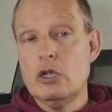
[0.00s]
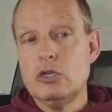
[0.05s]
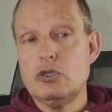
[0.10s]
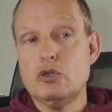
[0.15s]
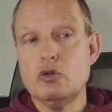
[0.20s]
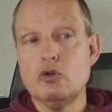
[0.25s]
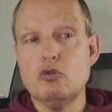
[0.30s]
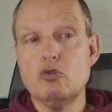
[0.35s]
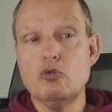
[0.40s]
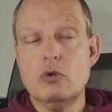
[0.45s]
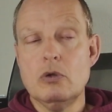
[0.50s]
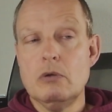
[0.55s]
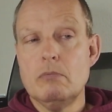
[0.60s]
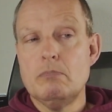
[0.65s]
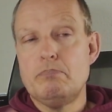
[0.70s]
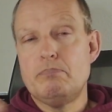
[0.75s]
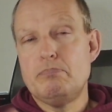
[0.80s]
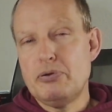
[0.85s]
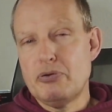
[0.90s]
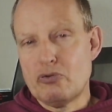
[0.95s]
to
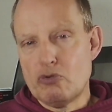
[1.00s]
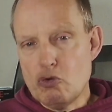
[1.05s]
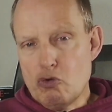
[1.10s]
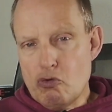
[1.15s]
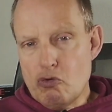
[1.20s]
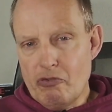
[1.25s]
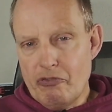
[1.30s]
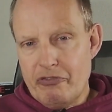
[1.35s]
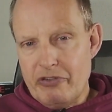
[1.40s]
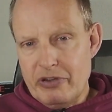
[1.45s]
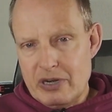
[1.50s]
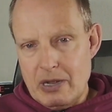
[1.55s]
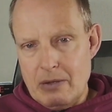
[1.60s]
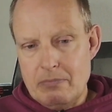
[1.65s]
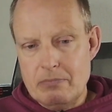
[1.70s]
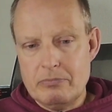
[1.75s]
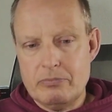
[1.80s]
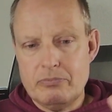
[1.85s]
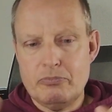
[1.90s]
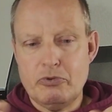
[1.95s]
prove, and
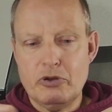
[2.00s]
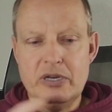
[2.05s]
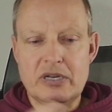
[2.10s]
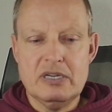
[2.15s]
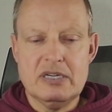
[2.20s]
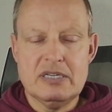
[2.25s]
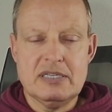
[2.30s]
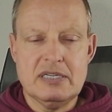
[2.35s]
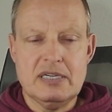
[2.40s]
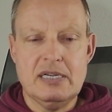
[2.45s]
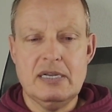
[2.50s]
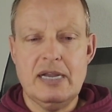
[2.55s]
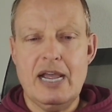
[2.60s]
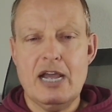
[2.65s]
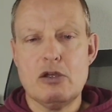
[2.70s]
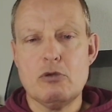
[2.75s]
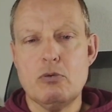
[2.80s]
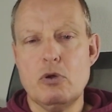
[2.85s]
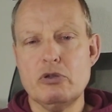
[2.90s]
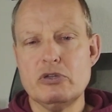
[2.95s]
I'm putting this in air
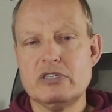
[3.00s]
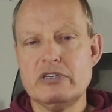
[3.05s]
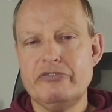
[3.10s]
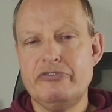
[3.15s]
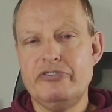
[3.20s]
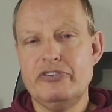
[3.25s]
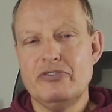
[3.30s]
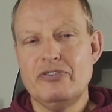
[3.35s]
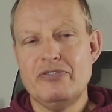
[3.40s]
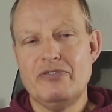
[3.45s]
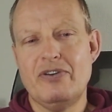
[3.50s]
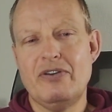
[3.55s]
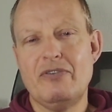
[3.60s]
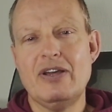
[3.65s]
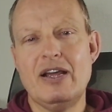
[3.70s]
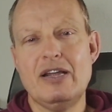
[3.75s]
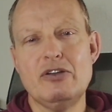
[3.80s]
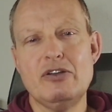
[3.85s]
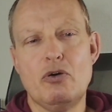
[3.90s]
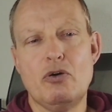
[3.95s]
quotes if you
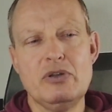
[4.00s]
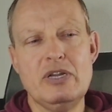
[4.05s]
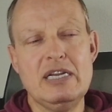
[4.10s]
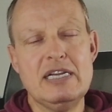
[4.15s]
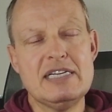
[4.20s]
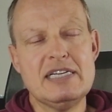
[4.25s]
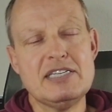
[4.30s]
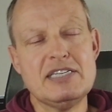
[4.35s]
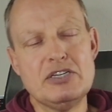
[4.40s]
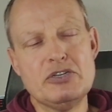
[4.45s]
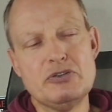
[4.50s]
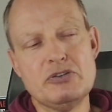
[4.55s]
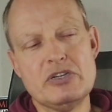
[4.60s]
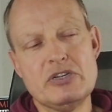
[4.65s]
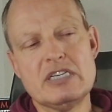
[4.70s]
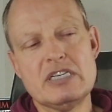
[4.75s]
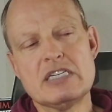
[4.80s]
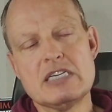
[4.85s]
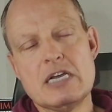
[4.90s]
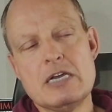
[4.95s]
are only listening to
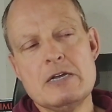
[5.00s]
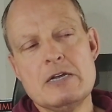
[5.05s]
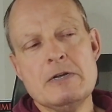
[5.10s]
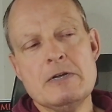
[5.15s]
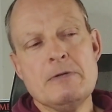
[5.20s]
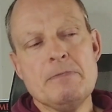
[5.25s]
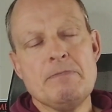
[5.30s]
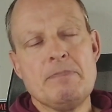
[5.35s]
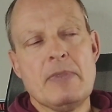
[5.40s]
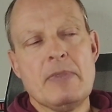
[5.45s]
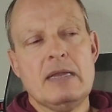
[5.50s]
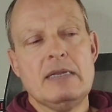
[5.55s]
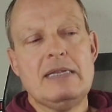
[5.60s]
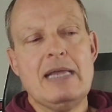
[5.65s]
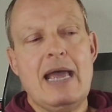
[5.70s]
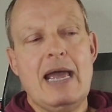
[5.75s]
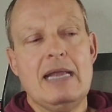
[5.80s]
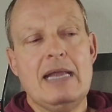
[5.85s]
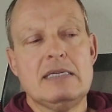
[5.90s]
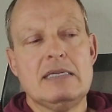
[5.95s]
this,
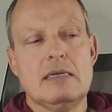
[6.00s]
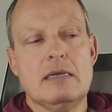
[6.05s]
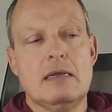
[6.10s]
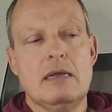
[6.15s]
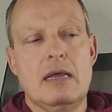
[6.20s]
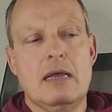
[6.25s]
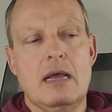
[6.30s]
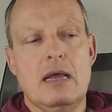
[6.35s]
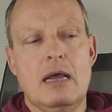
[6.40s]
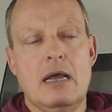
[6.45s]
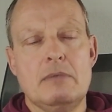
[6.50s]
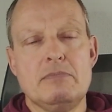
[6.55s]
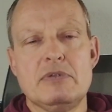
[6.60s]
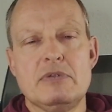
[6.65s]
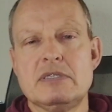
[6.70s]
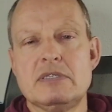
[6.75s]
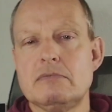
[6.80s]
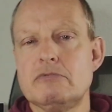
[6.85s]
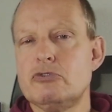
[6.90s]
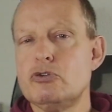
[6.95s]
that
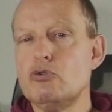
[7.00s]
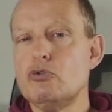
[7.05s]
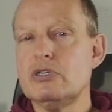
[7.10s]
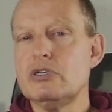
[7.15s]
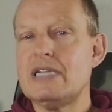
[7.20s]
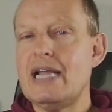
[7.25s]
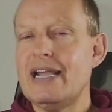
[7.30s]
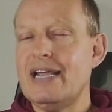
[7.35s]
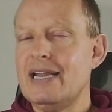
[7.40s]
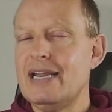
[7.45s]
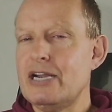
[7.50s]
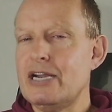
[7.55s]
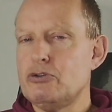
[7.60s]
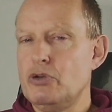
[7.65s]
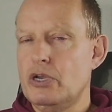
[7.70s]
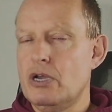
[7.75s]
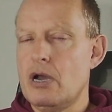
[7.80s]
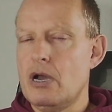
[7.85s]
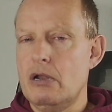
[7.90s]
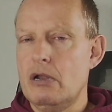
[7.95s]
tools like
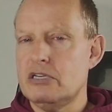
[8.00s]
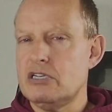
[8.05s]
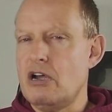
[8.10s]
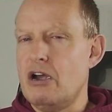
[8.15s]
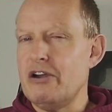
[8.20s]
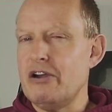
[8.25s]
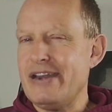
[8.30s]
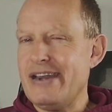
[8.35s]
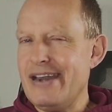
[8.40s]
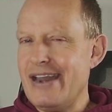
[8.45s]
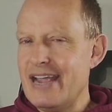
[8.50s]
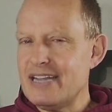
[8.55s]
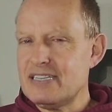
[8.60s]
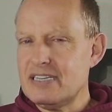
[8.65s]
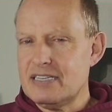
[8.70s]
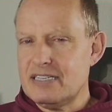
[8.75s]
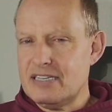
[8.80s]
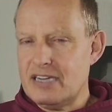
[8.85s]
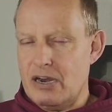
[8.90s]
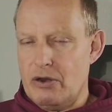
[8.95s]
electric collars aren't
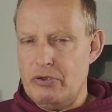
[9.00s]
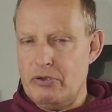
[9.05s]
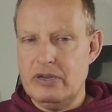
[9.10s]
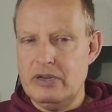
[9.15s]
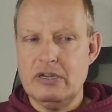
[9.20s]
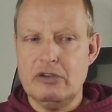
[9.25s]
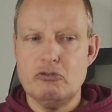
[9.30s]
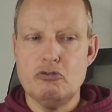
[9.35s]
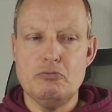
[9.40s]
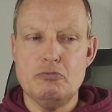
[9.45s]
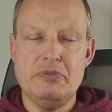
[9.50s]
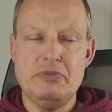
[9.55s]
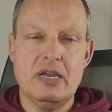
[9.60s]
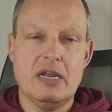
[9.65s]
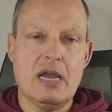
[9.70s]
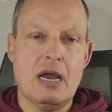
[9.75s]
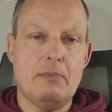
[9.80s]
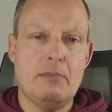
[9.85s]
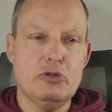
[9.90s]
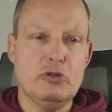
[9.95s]
necessary and it could be
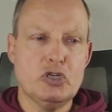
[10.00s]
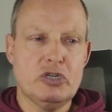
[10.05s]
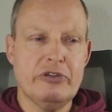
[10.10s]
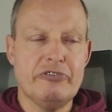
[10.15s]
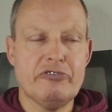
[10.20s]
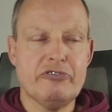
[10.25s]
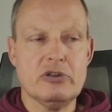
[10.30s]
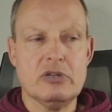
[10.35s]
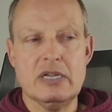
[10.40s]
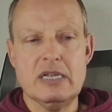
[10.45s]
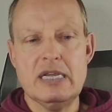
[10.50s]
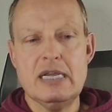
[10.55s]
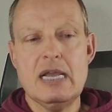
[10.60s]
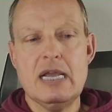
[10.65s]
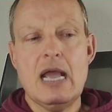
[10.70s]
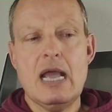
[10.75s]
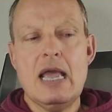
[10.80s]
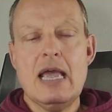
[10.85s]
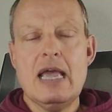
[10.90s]
accomplished differently,